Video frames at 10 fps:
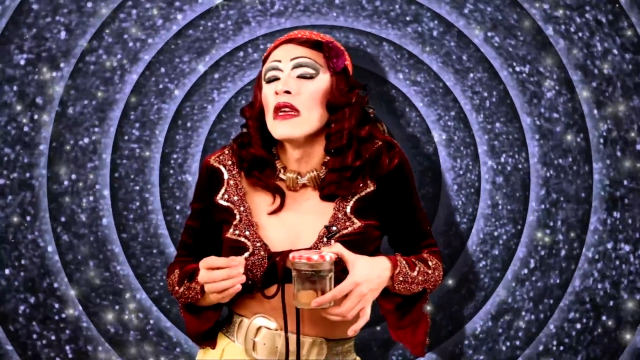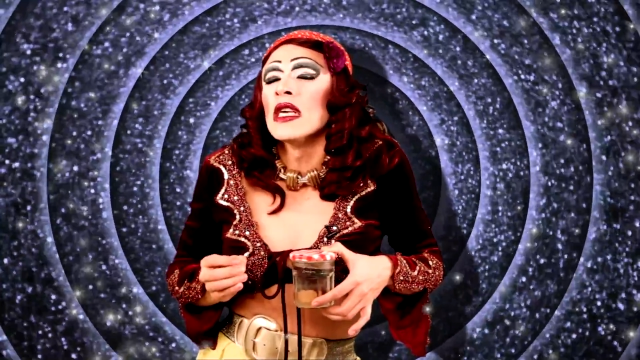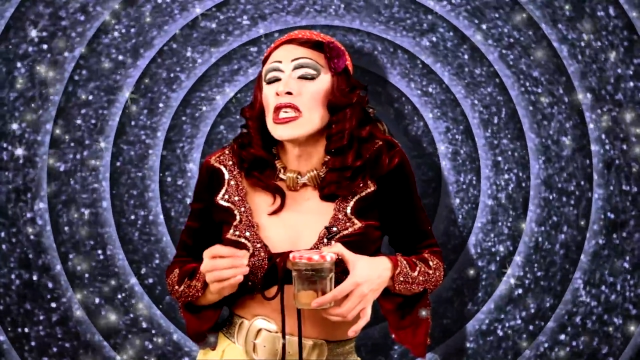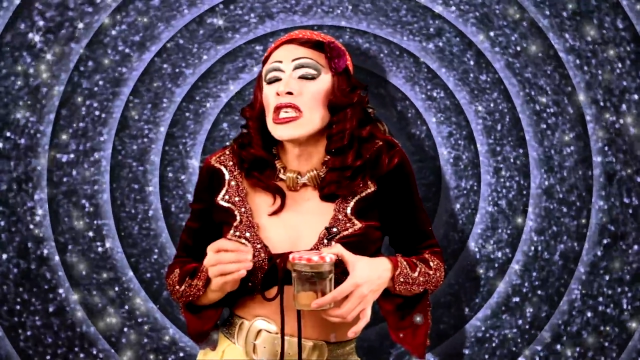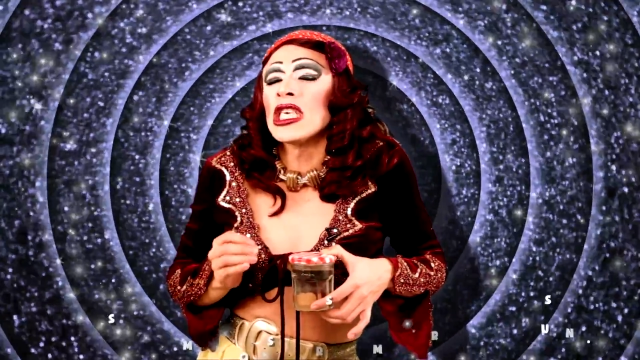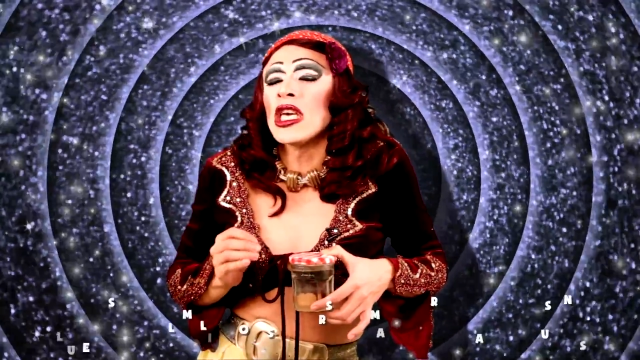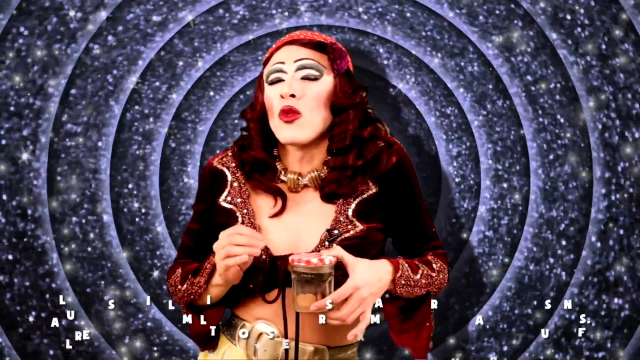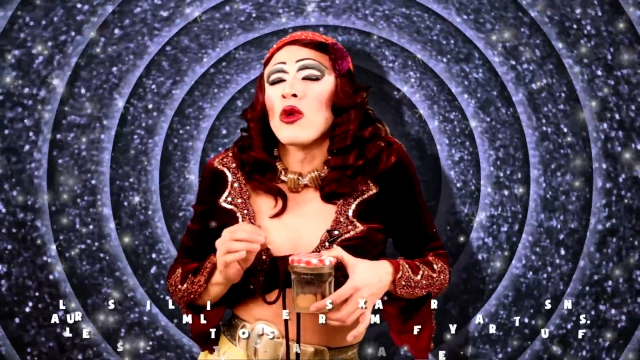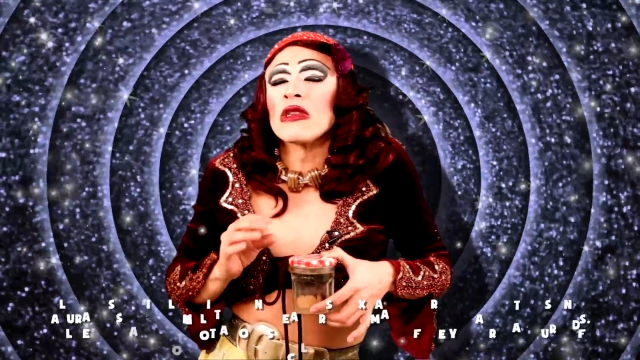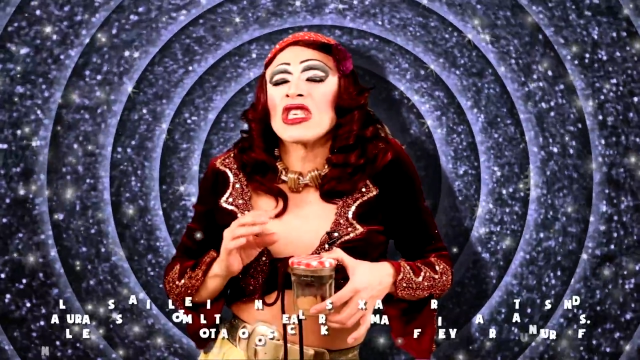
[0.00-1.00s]
she
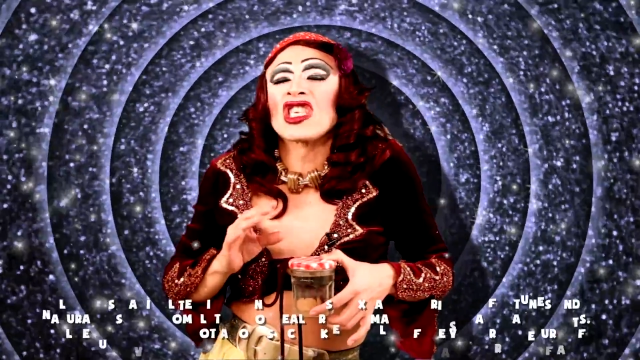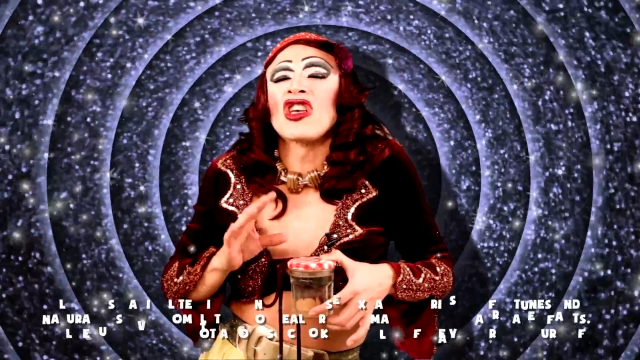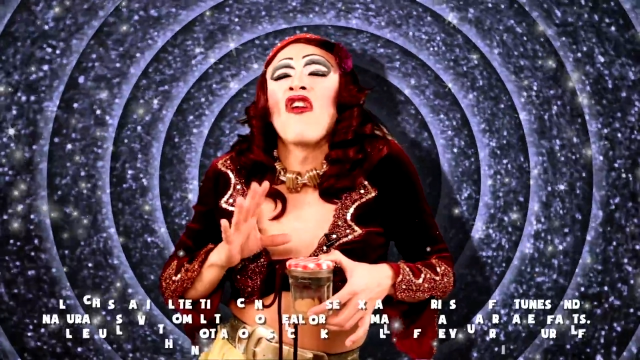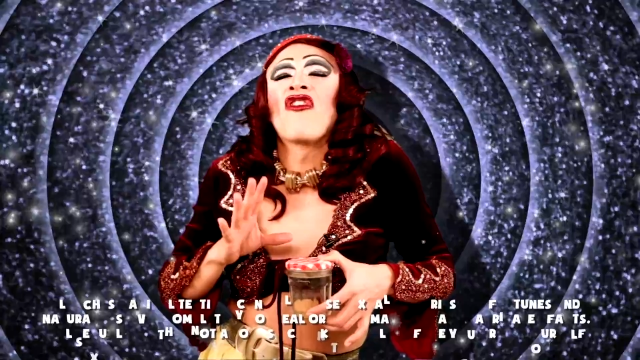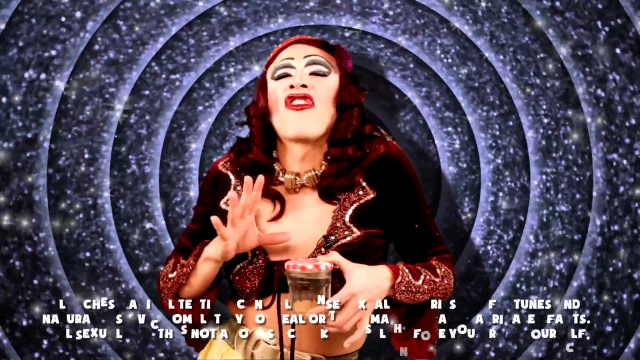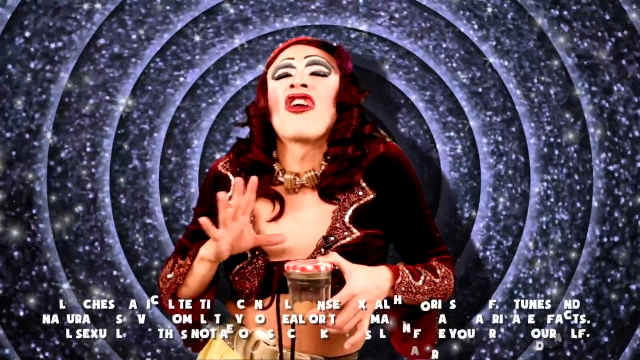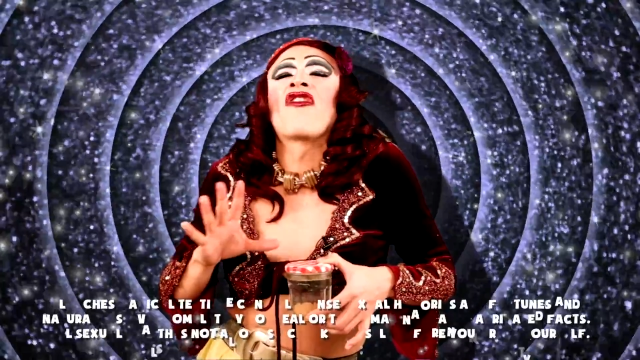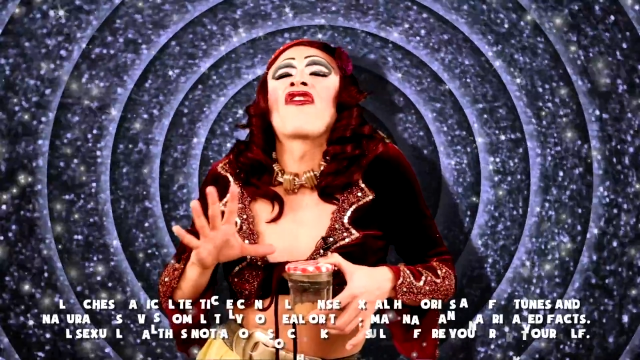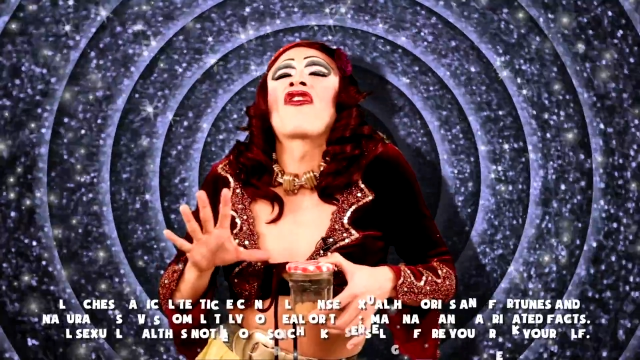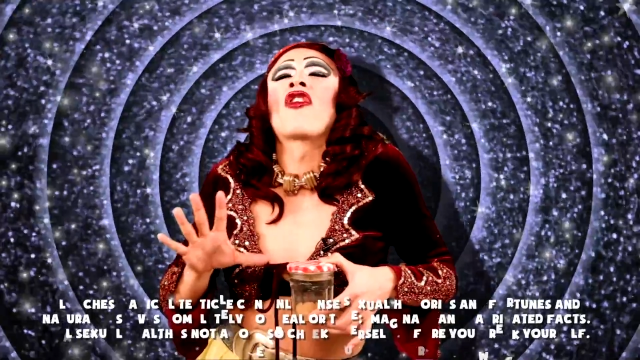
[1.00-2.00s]
will suffer
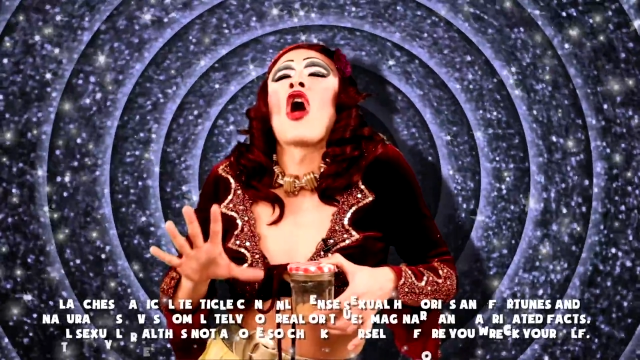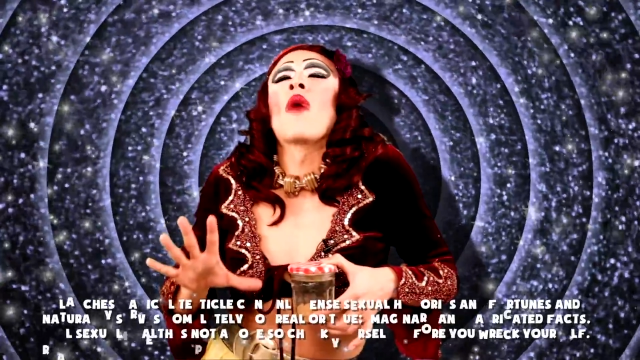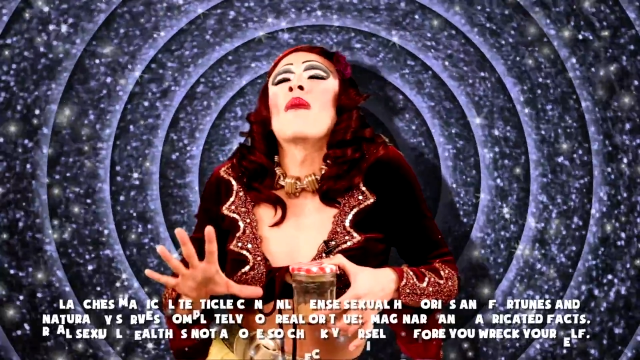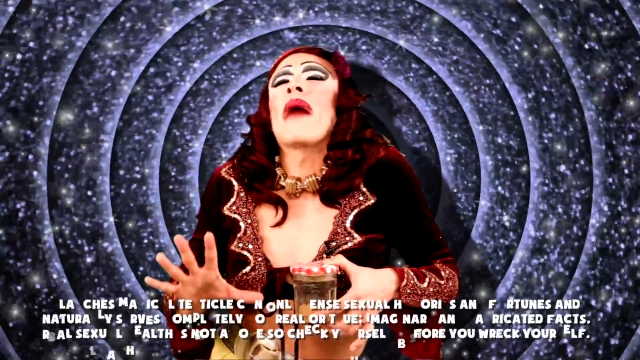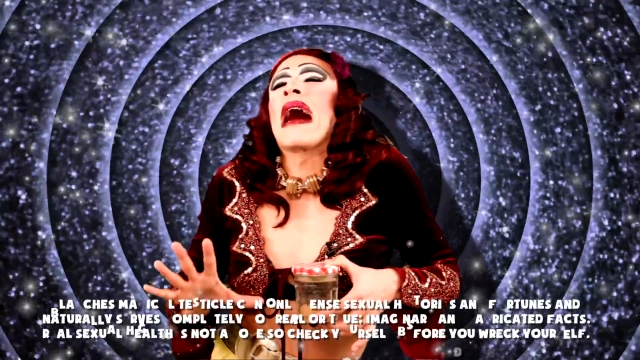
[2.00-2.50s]
from